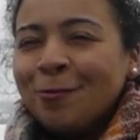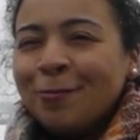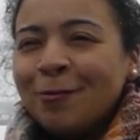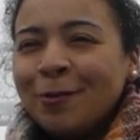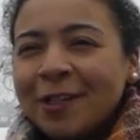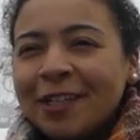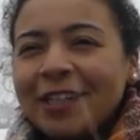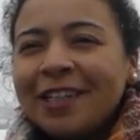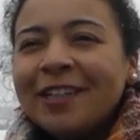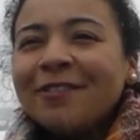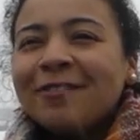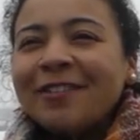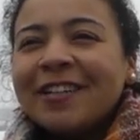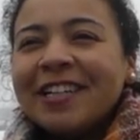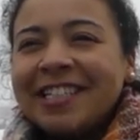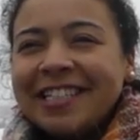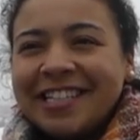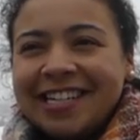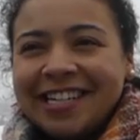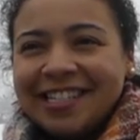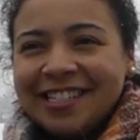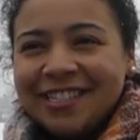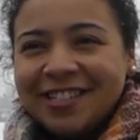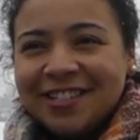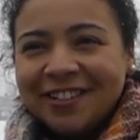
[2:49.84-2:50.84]
really
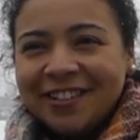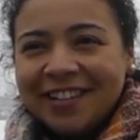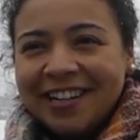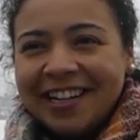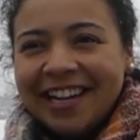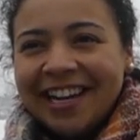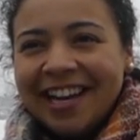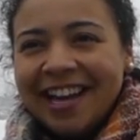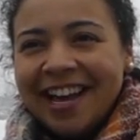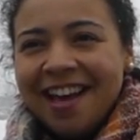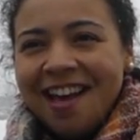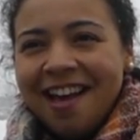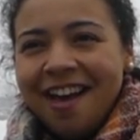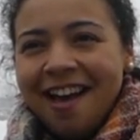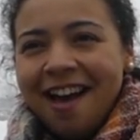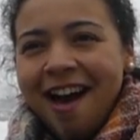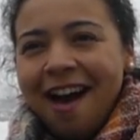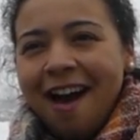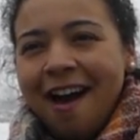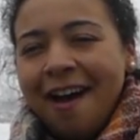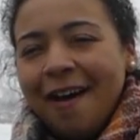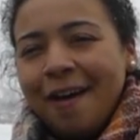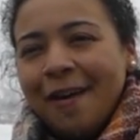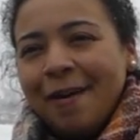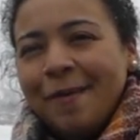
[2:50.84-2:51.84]
rich history
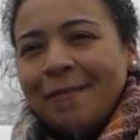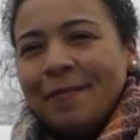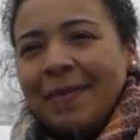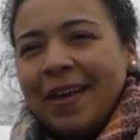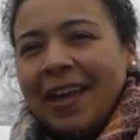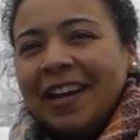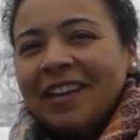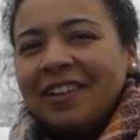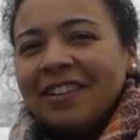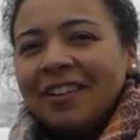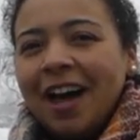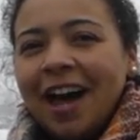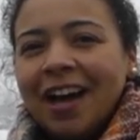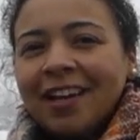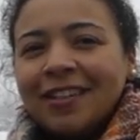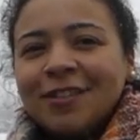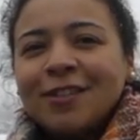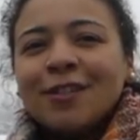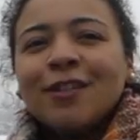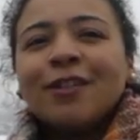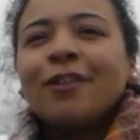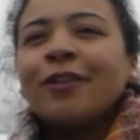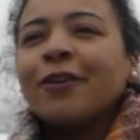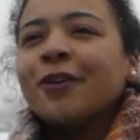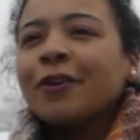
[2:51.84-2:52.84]
um, and a lot
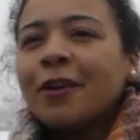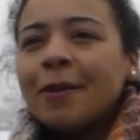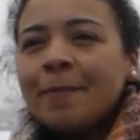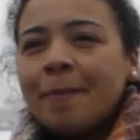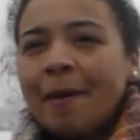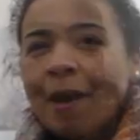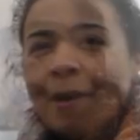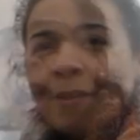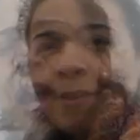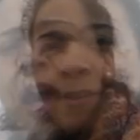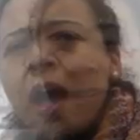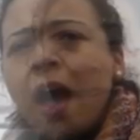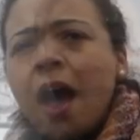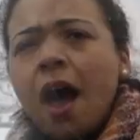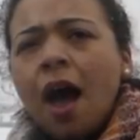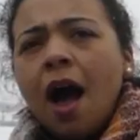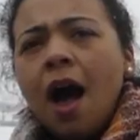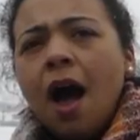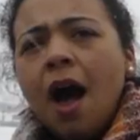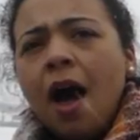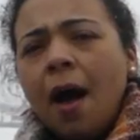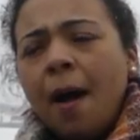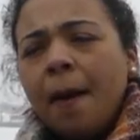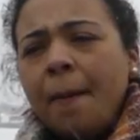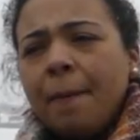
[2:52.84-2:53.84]
to learn about.
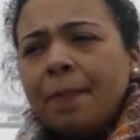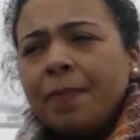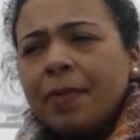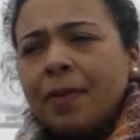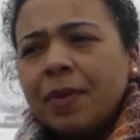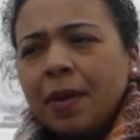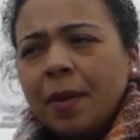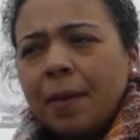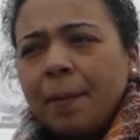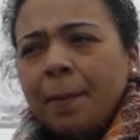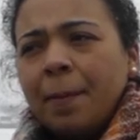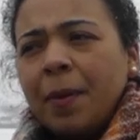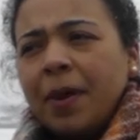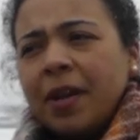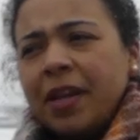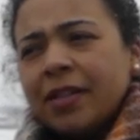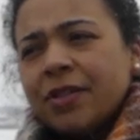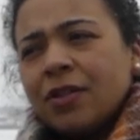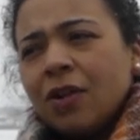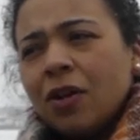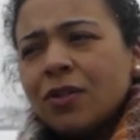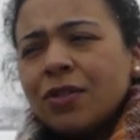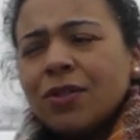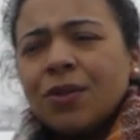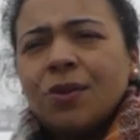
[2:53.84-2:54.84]
Um, but
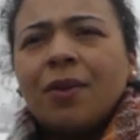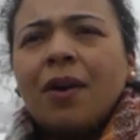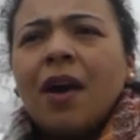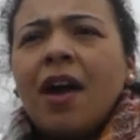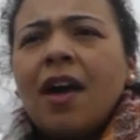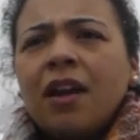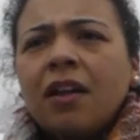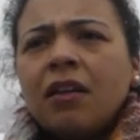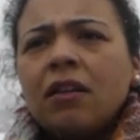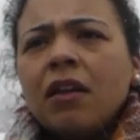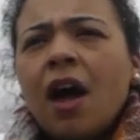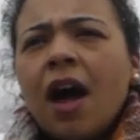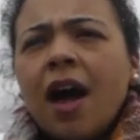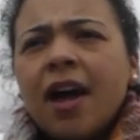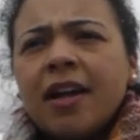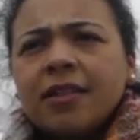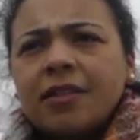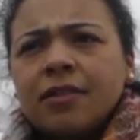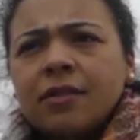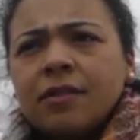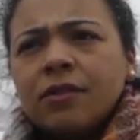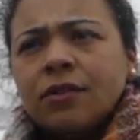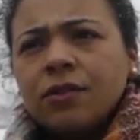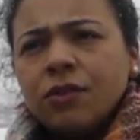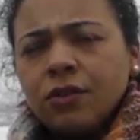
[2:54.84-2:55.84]
it's also got a lot
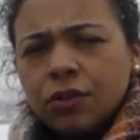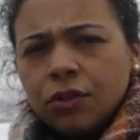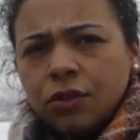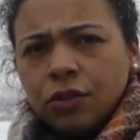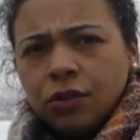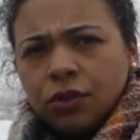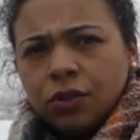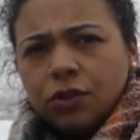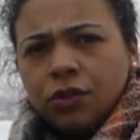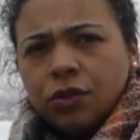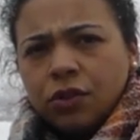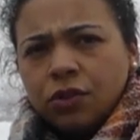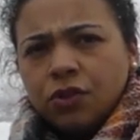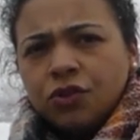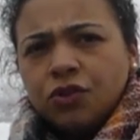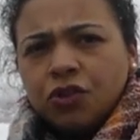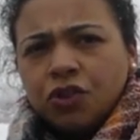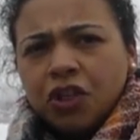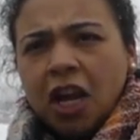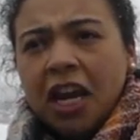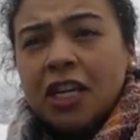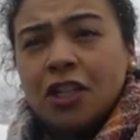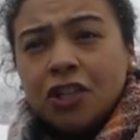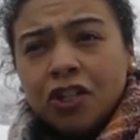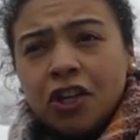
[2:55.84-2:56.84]

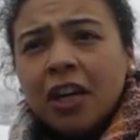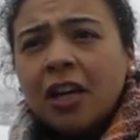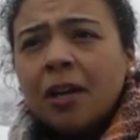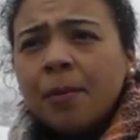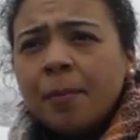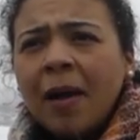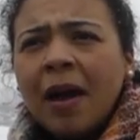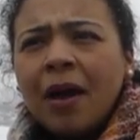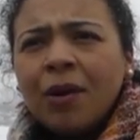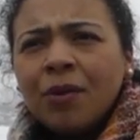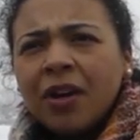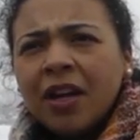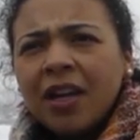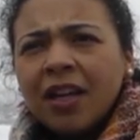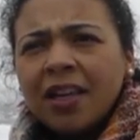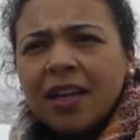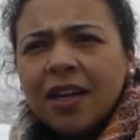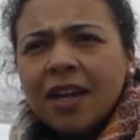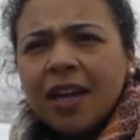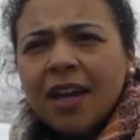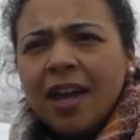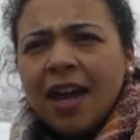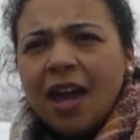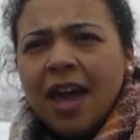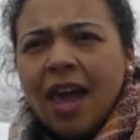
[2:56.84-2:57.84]
changing about it.
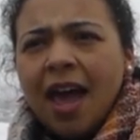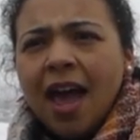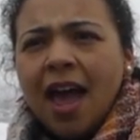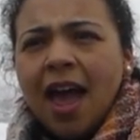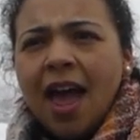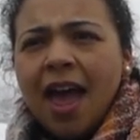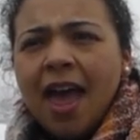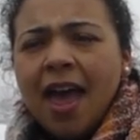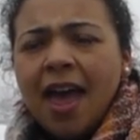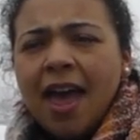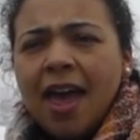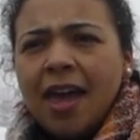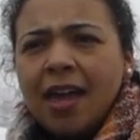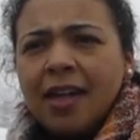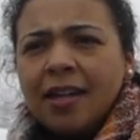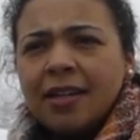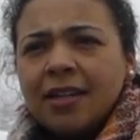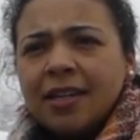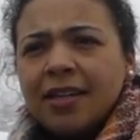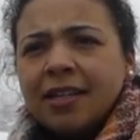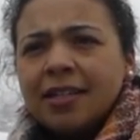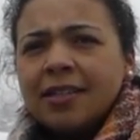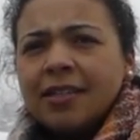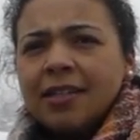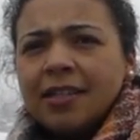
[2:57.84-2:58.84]

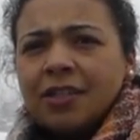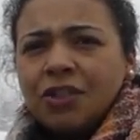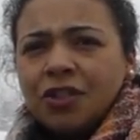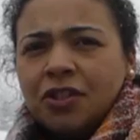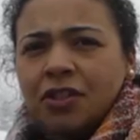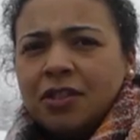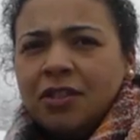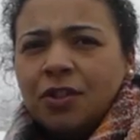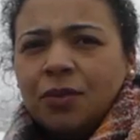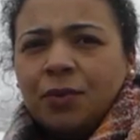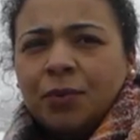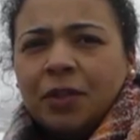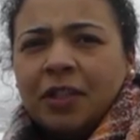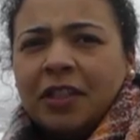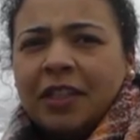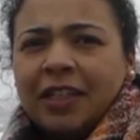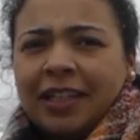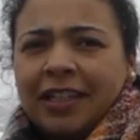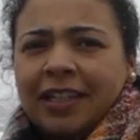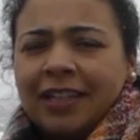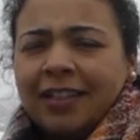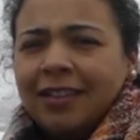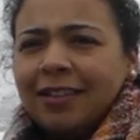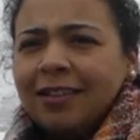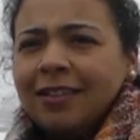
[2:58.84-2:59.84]
And it's, it's just a
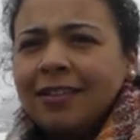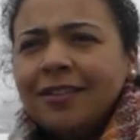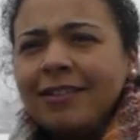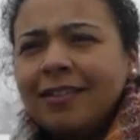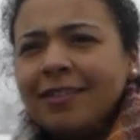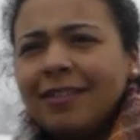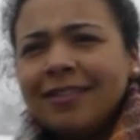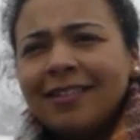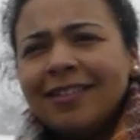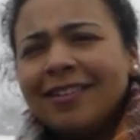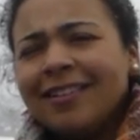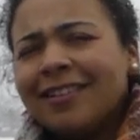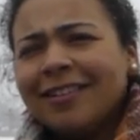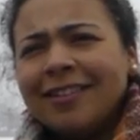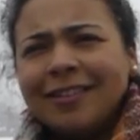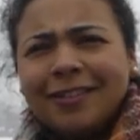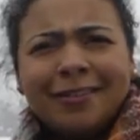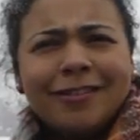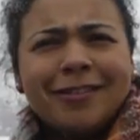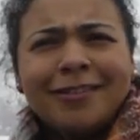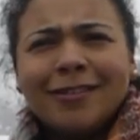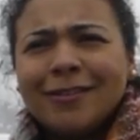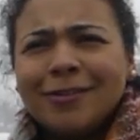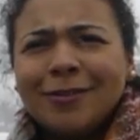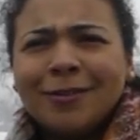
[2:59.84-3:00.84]
really
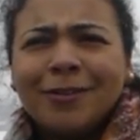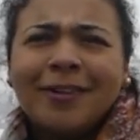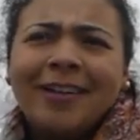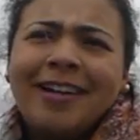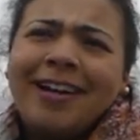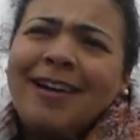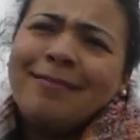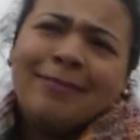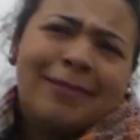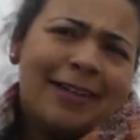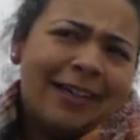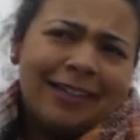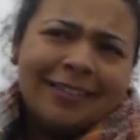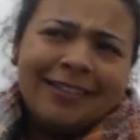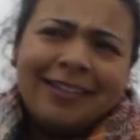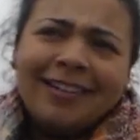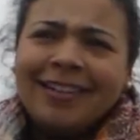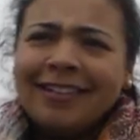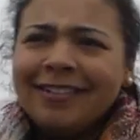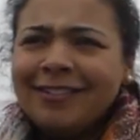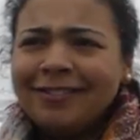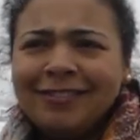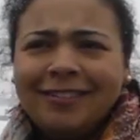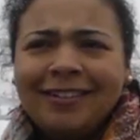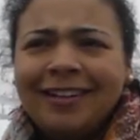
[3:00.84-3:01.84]
good story. I'm not,
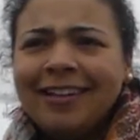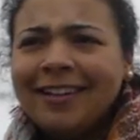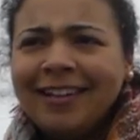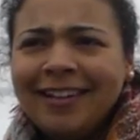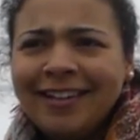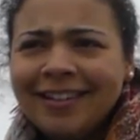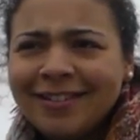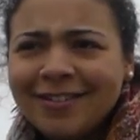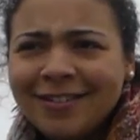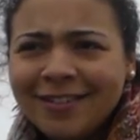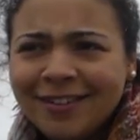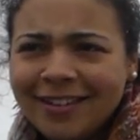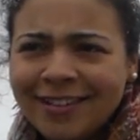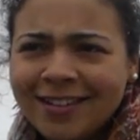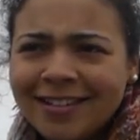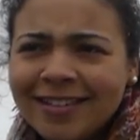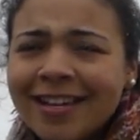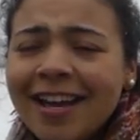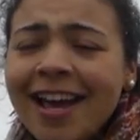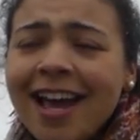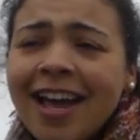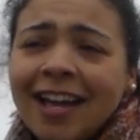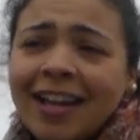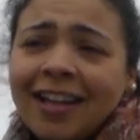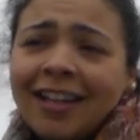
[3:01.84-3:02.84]
I don't know how to answer this.
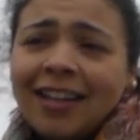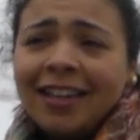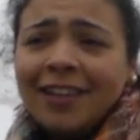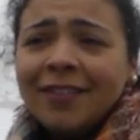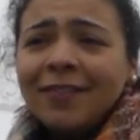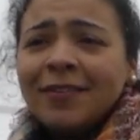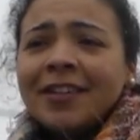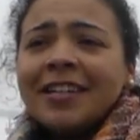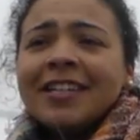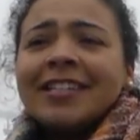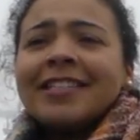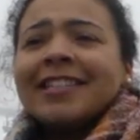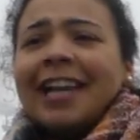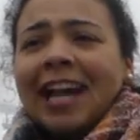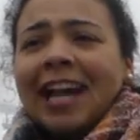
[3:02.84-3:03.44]
Cleveland is